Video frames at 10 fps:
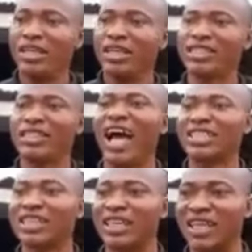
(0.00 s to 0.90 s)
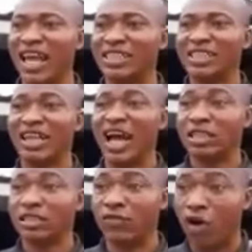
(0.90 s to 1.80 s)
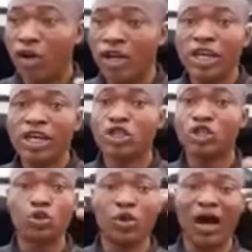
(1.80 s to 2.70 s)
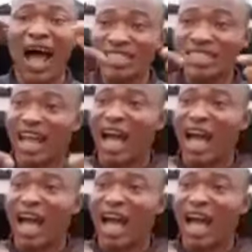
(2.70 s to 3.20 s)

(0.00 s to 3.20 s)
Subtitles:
is asking Nigerians for is to ask